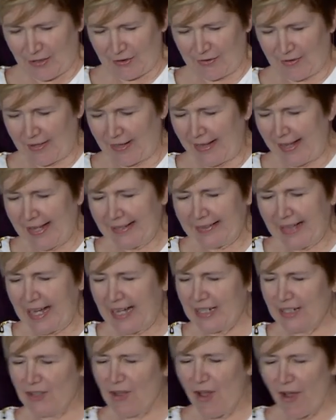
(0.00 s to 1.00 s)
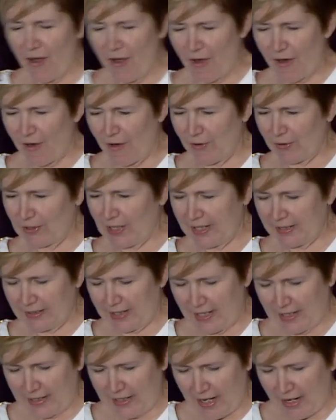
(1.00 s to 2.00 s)
Like they know, oh, like
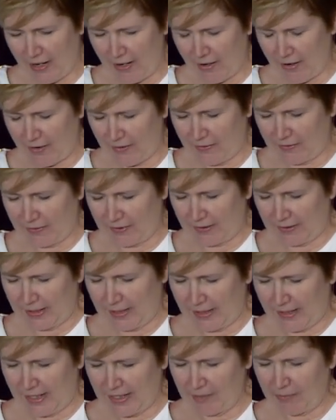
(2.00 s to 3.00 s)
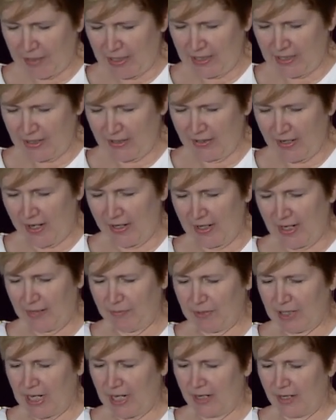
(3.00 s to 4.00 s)
they God. know. Anybody you know
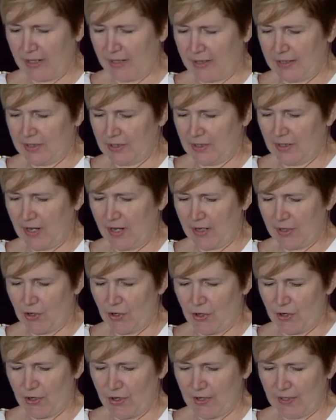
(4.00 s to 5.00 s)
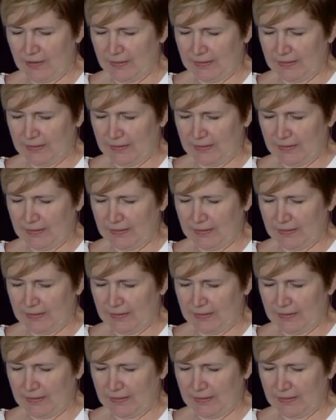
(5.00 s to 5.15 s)
named Kara, it's not her.